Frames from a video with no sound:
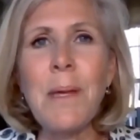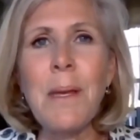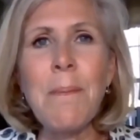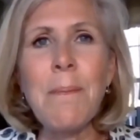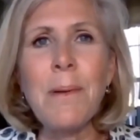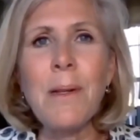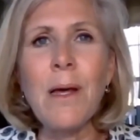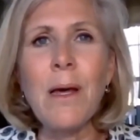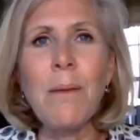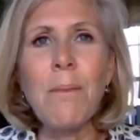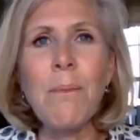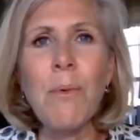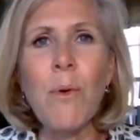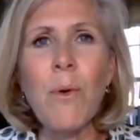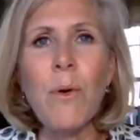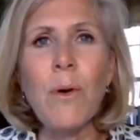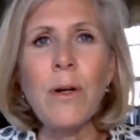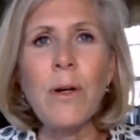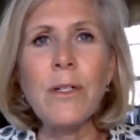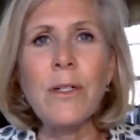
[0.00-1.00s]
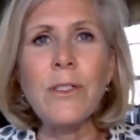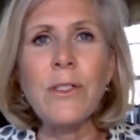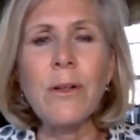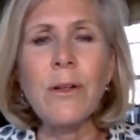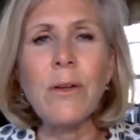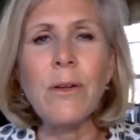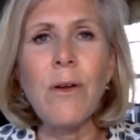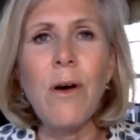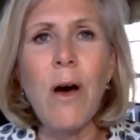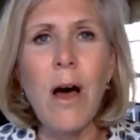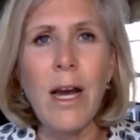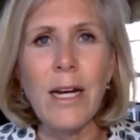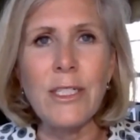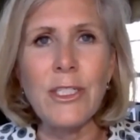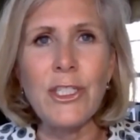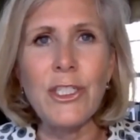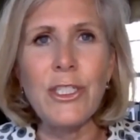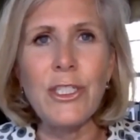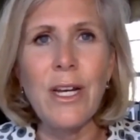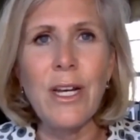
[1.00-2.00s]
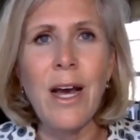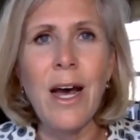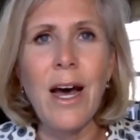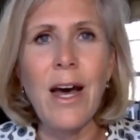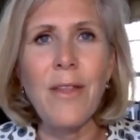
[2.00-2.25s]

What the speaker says: people on board to launch